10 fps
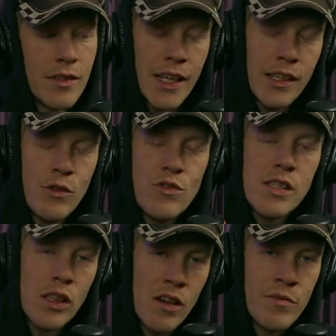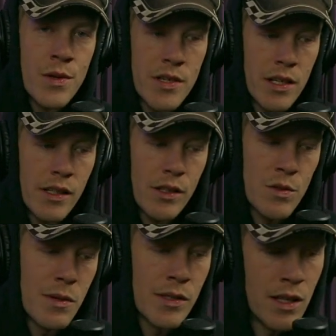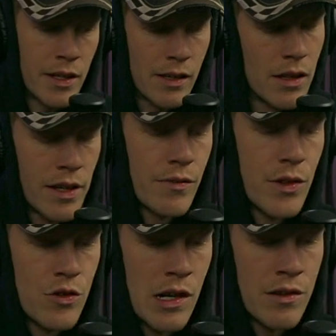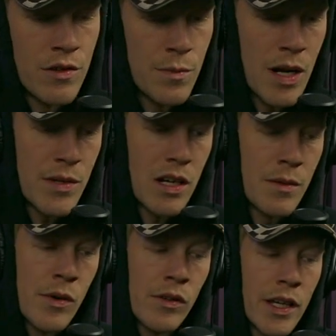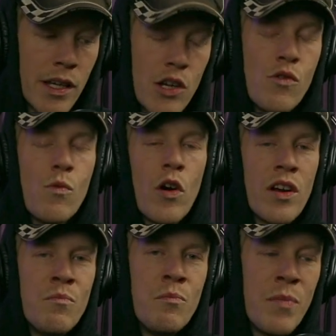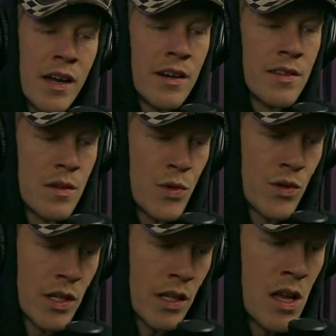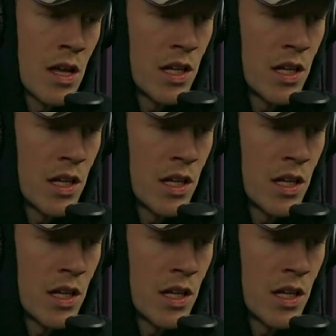like you just love music. Like there's people that like a few genres, but I'm talking about like you are embedded into music.